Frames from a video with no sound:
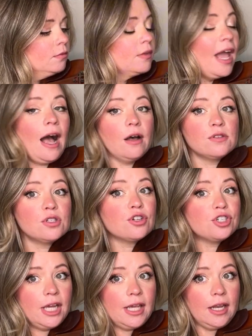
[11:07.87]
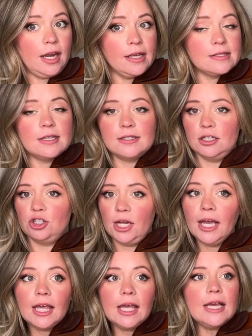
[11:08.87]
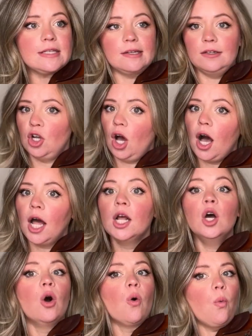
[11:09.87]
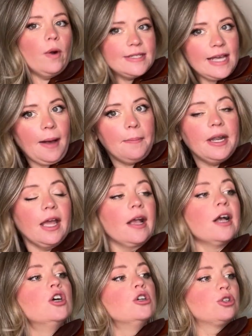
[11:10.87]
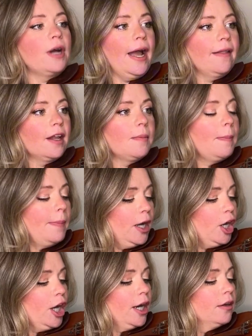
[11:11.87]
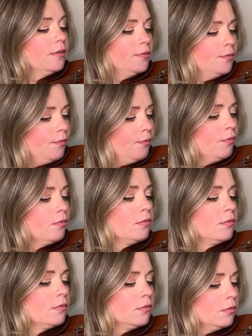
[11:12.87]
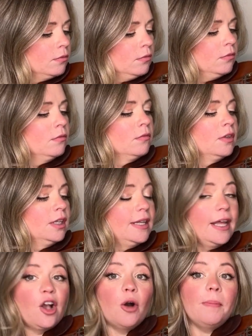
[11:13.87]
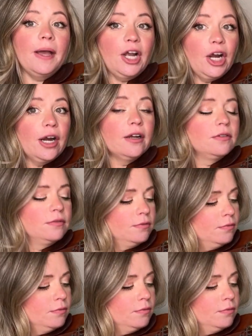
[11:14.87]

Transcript: How's your shakiness? Is it shaky? Is it not? What's happening? Try a little bit bigger. Then go bigger.